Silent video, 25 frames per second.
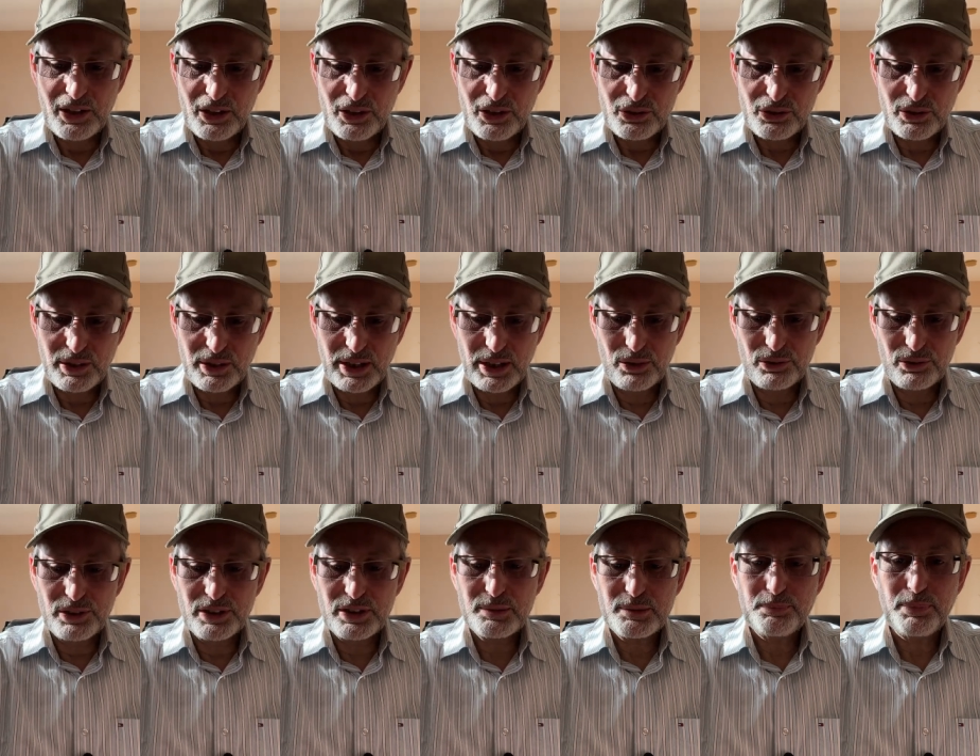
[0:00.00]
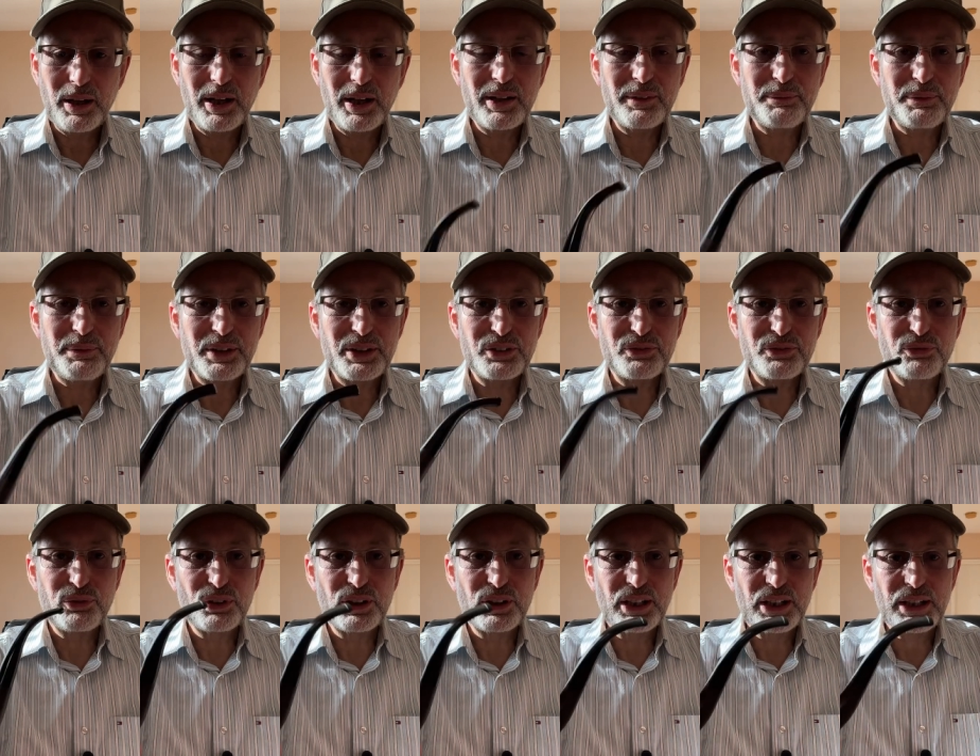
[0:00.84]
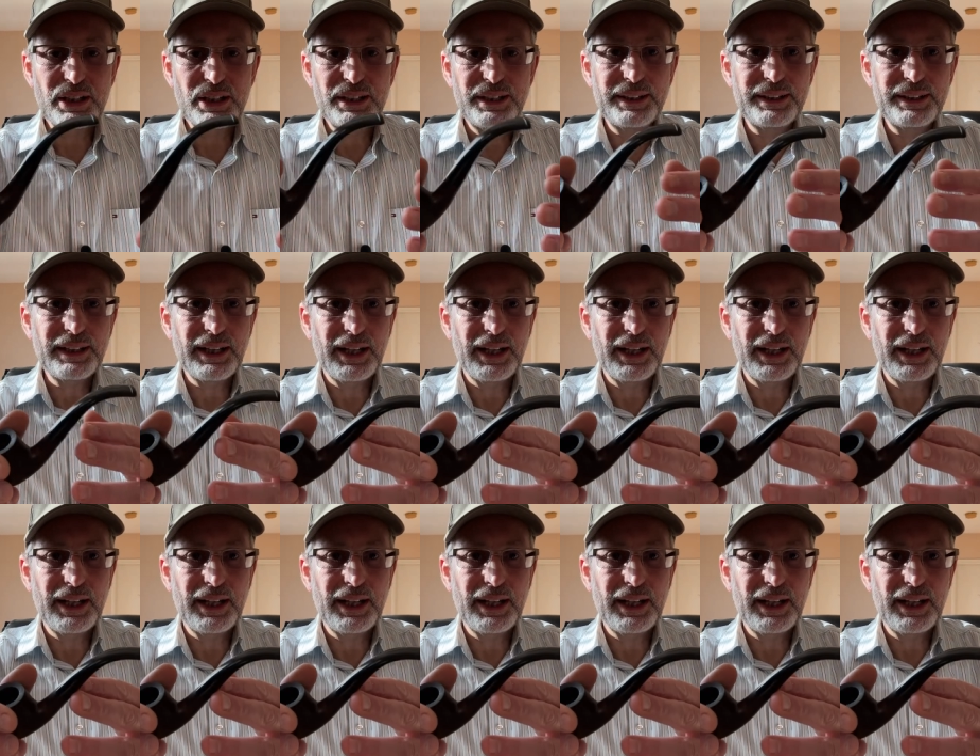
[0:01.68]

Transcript: So now this pipe is fully clean.